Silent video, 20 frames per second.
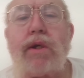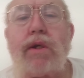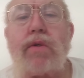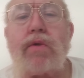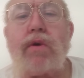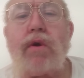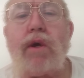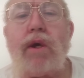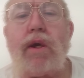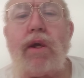
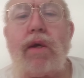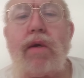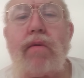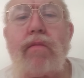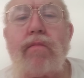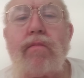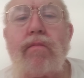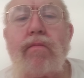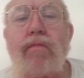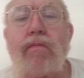
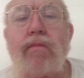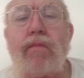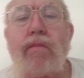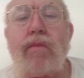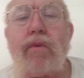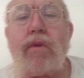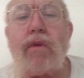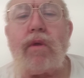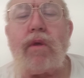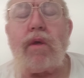training.
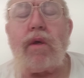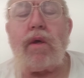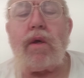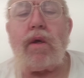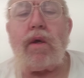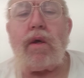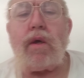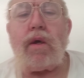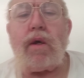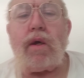
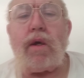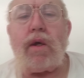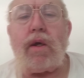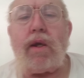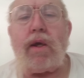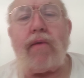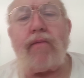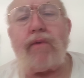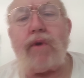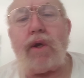And
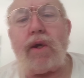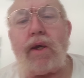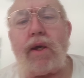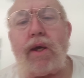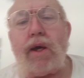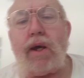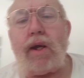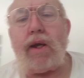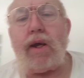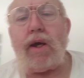after I
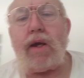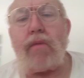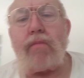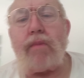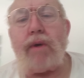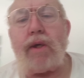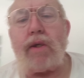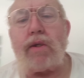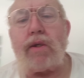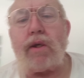got out of
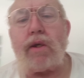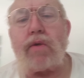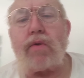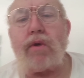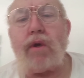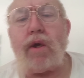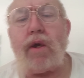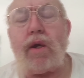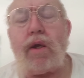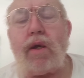basic
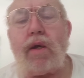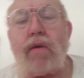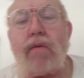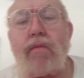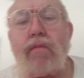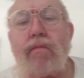training,